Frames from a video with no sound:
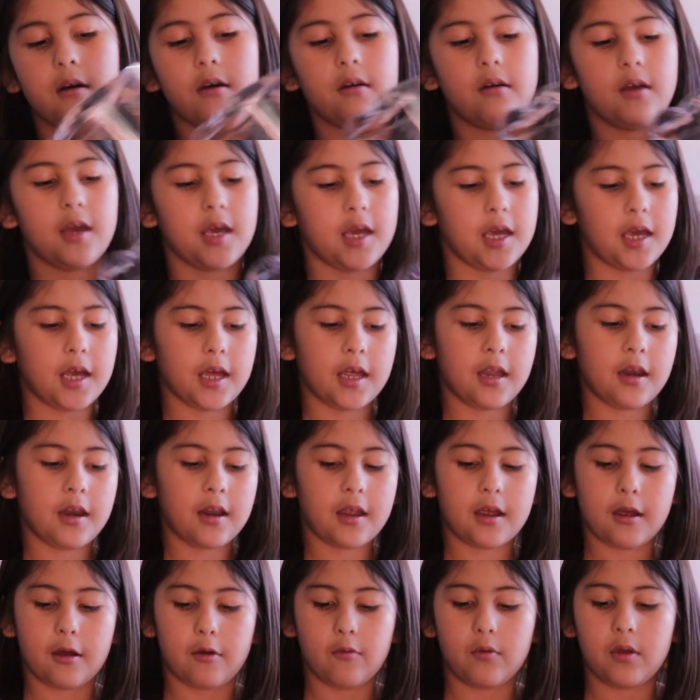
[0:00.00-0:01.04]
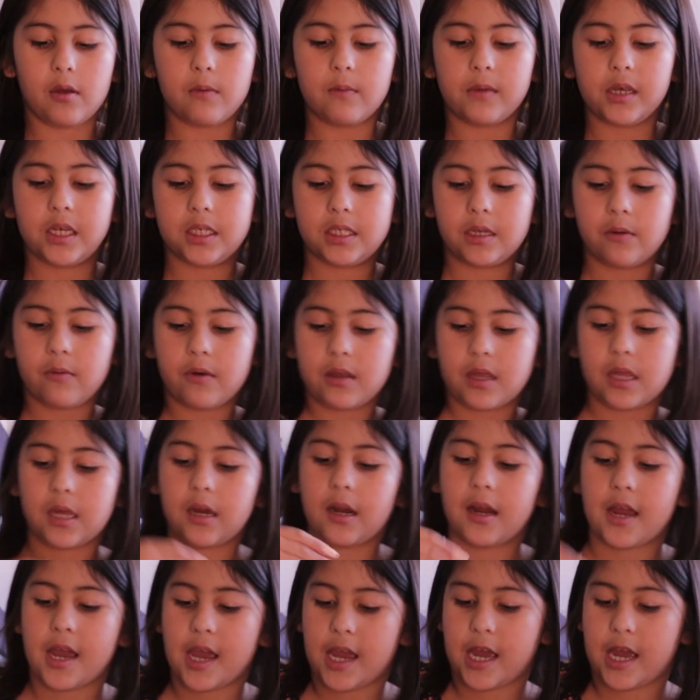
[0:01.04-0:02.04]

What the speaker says: Okay, and now we mix it with our